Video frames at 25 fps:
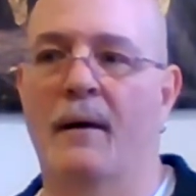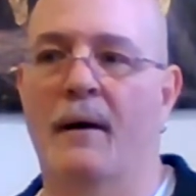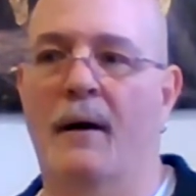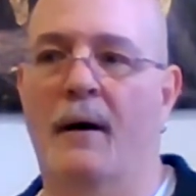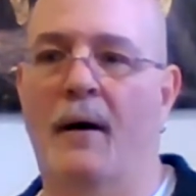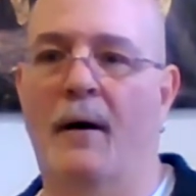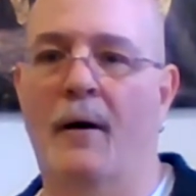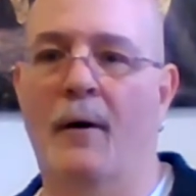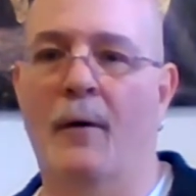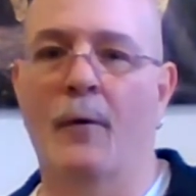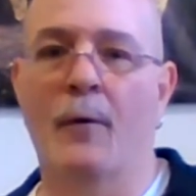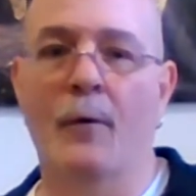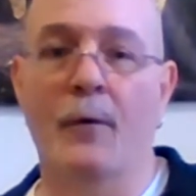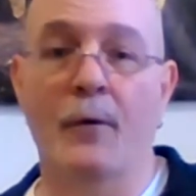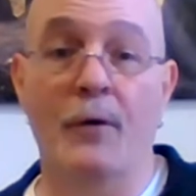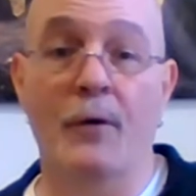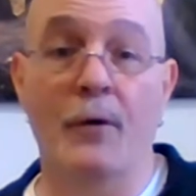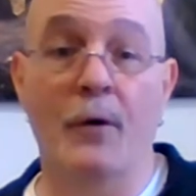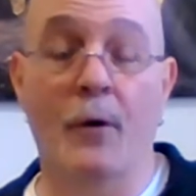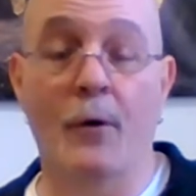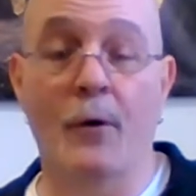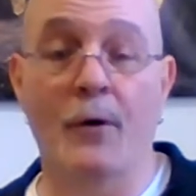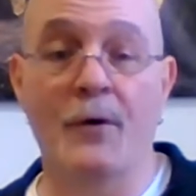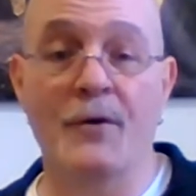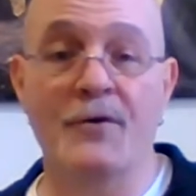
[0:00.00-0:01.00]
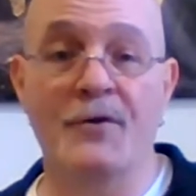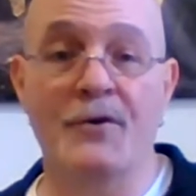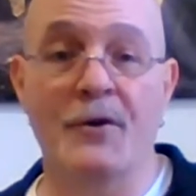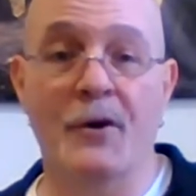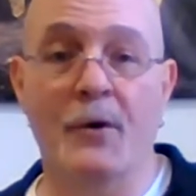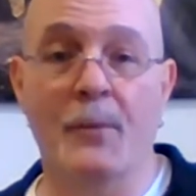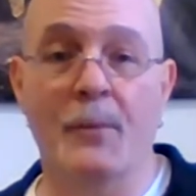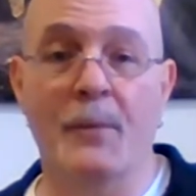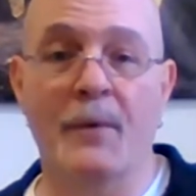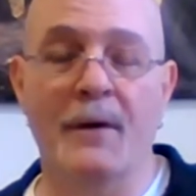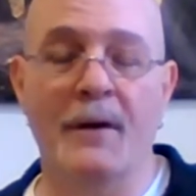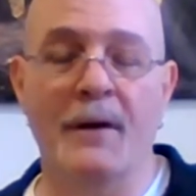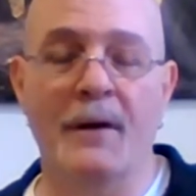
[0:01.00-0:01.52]
oh, you're in
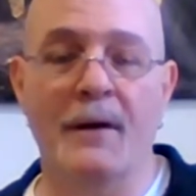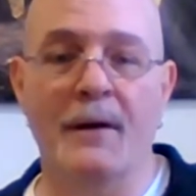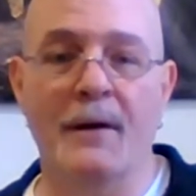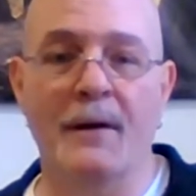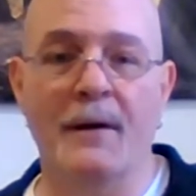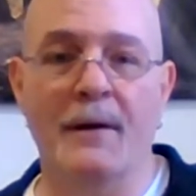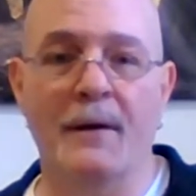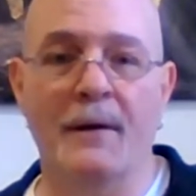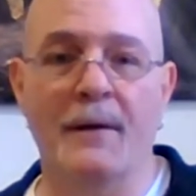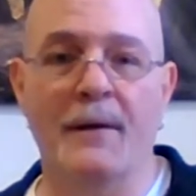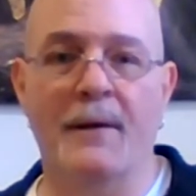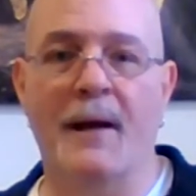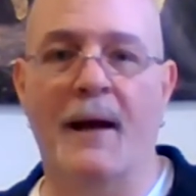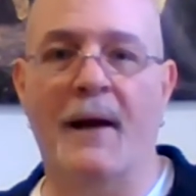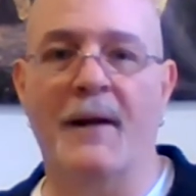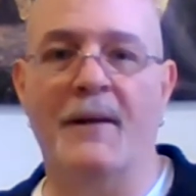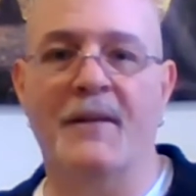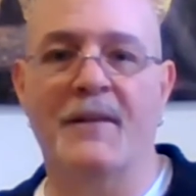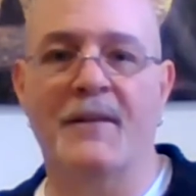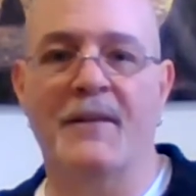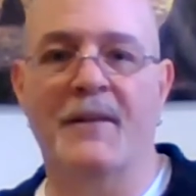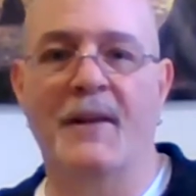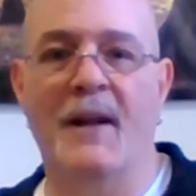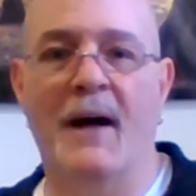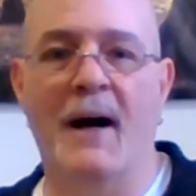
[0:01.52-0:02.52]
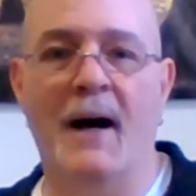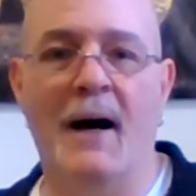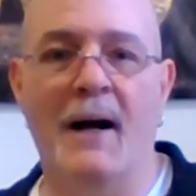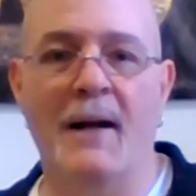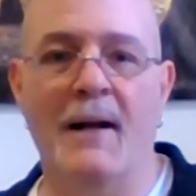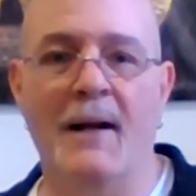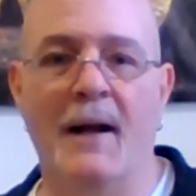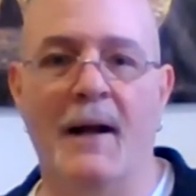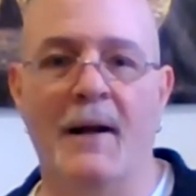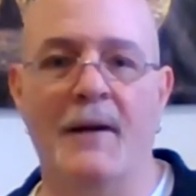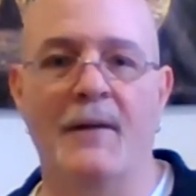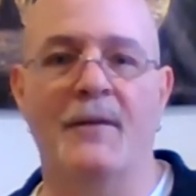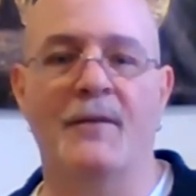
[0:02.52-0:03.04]
Germany, that's not
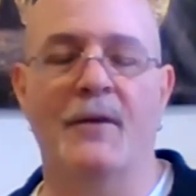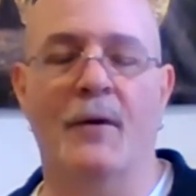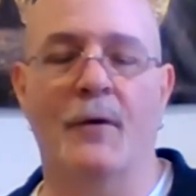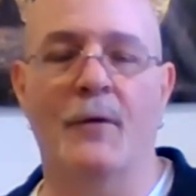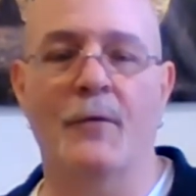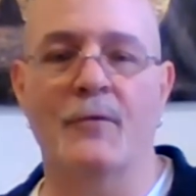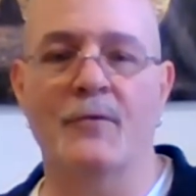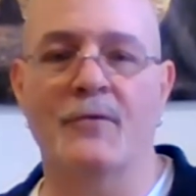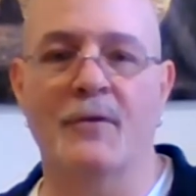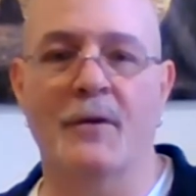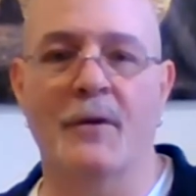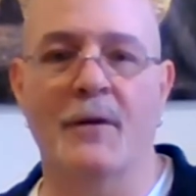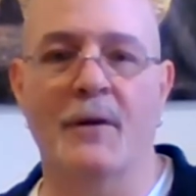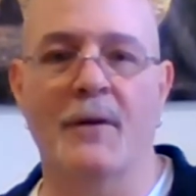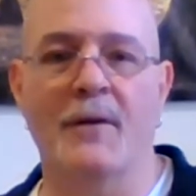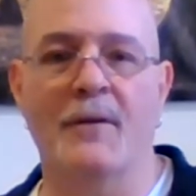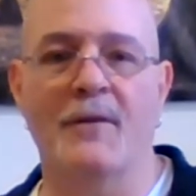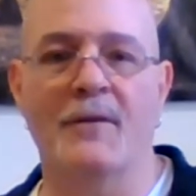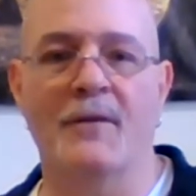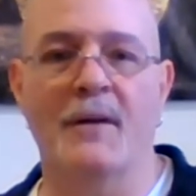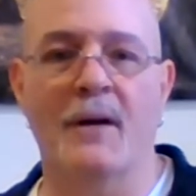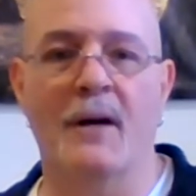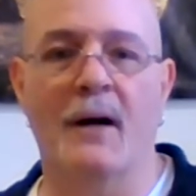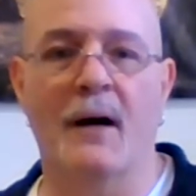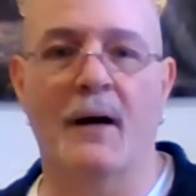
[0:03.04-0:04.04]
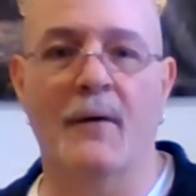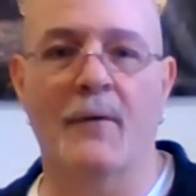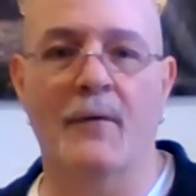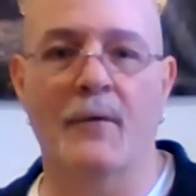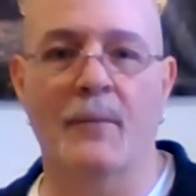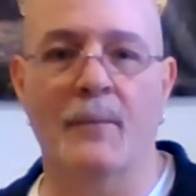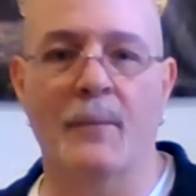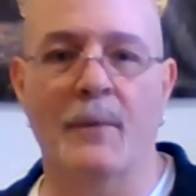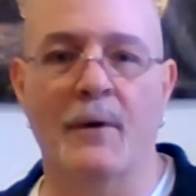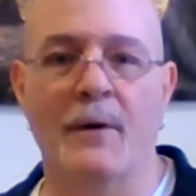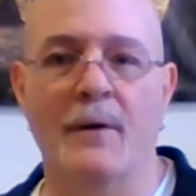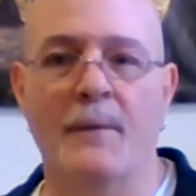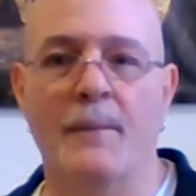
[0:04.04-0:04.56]
a socialist
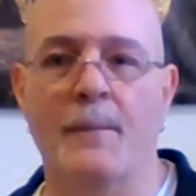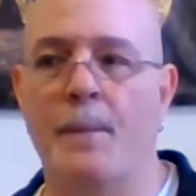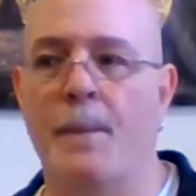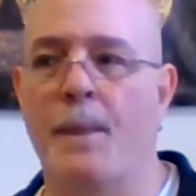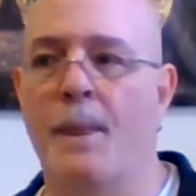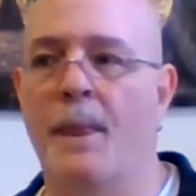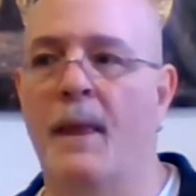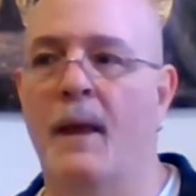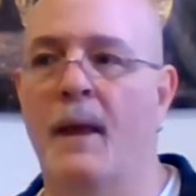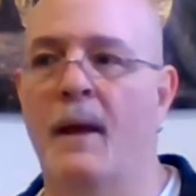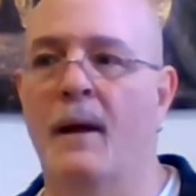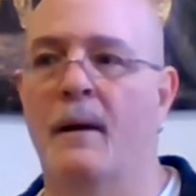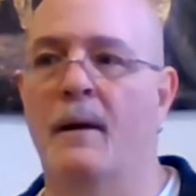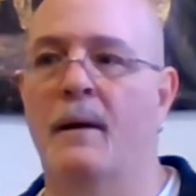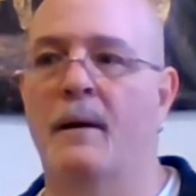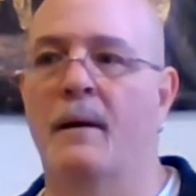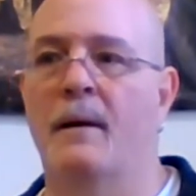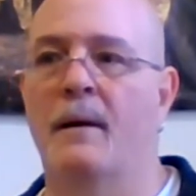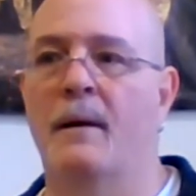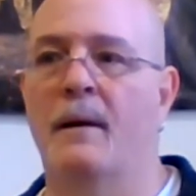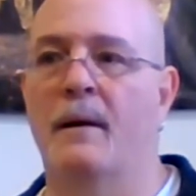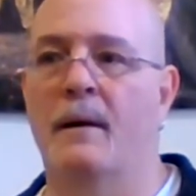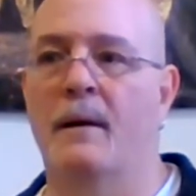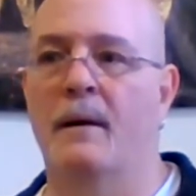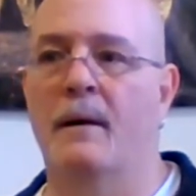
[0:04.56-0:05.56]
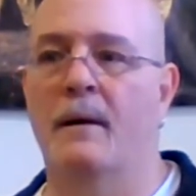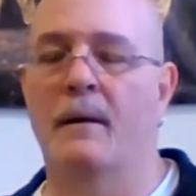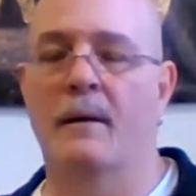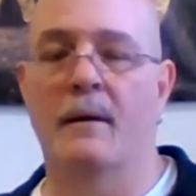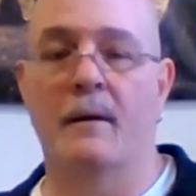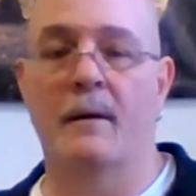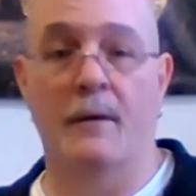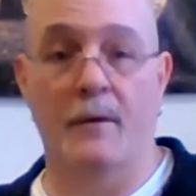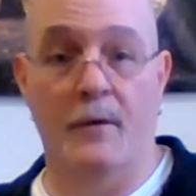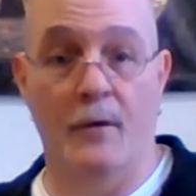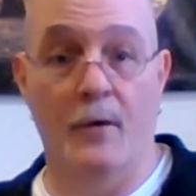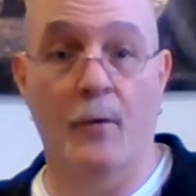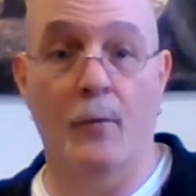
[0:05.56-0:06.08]
government,
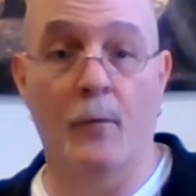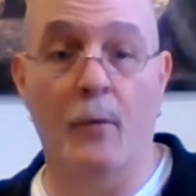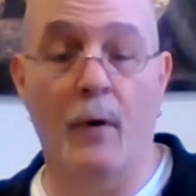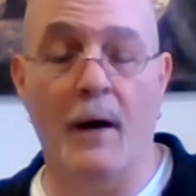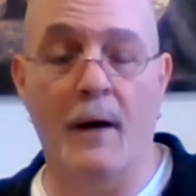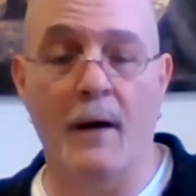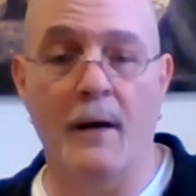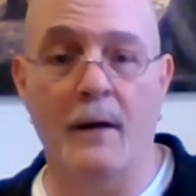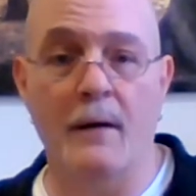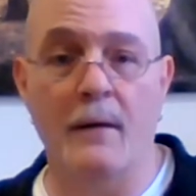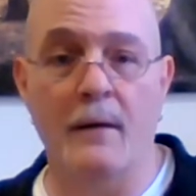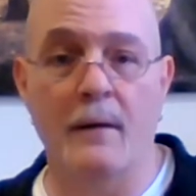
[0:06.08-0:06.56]
you're right.